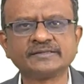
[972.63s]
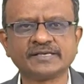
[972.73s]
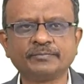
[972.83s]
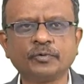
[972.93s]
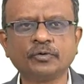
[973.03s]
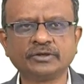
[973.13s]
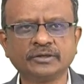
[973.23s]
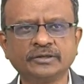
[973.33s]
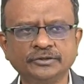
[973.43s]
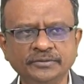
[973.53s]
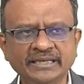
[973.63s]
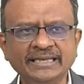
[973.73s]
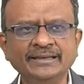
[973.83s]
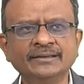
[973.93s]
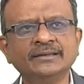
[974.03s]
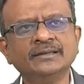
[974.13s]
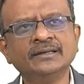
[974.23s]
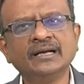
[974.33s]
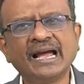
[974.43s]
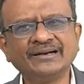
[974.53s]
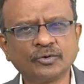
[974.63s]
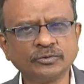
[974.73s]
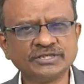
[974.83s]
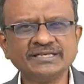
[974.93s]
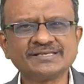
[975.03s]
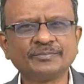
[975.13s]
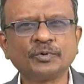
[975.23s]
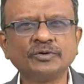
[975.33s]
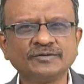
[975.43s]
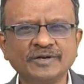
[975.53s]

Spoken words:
support you need, and coaching support